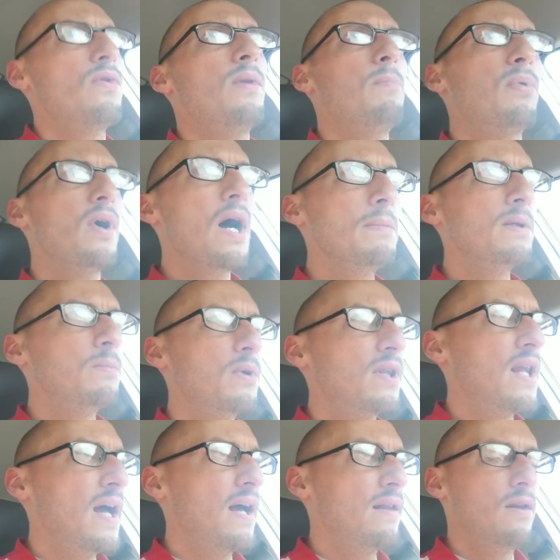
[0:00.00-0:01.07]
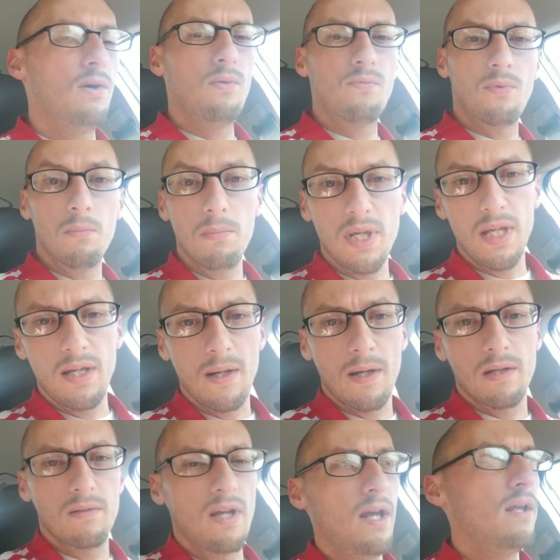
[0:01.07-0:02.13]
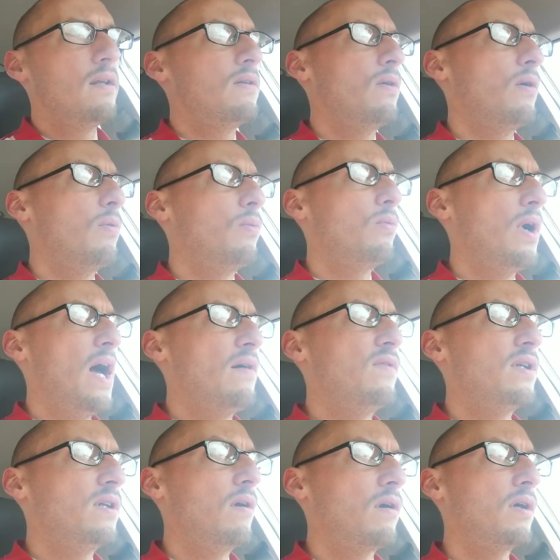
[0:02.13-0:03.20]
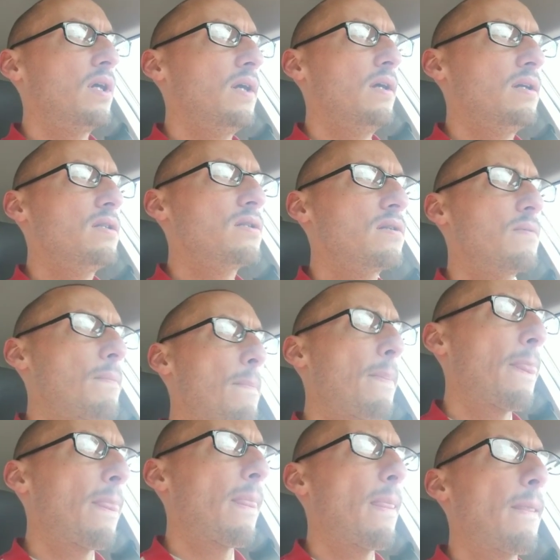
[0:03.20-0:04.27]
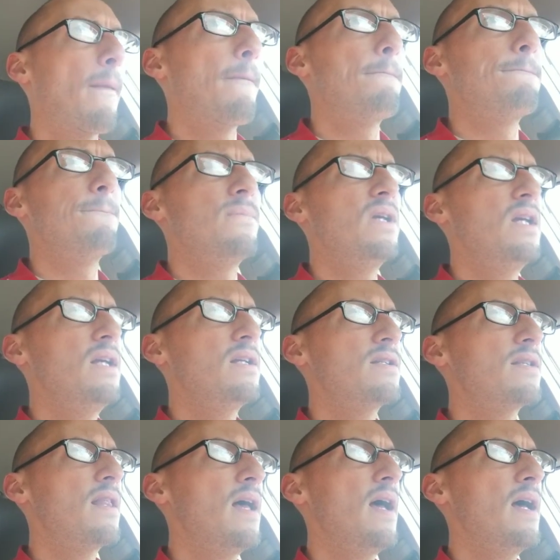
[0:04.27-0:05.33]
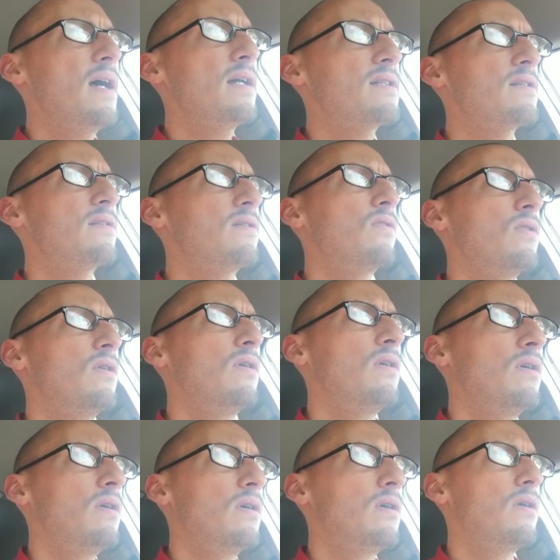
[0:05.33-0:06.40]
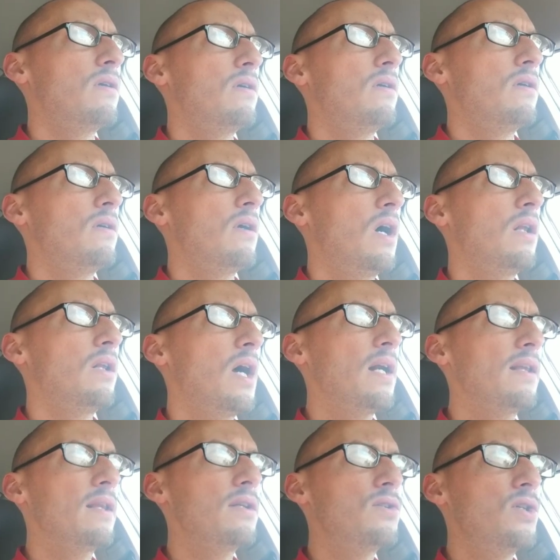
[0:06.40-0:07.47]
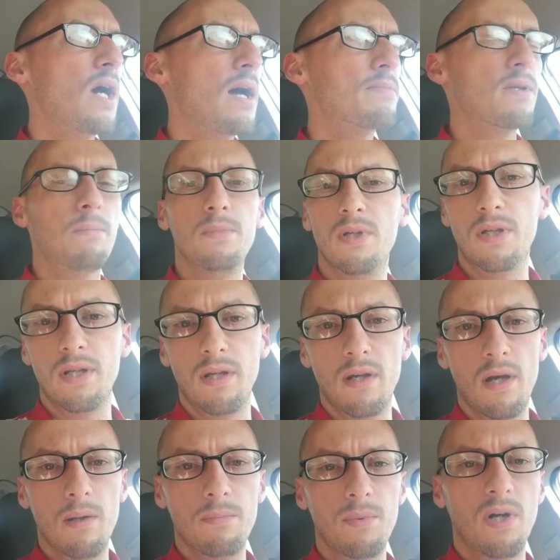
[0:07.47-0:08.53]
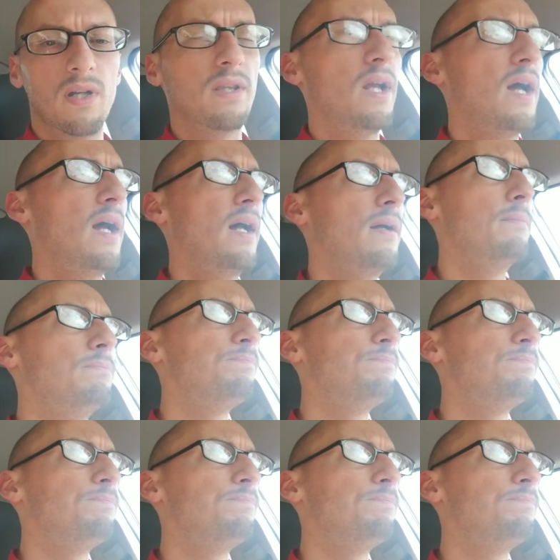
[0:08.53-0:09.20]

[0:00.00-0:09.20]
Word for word: the problem with that, though, for me and and uh, having young kids, is that a lot of the jobs I'm looking up online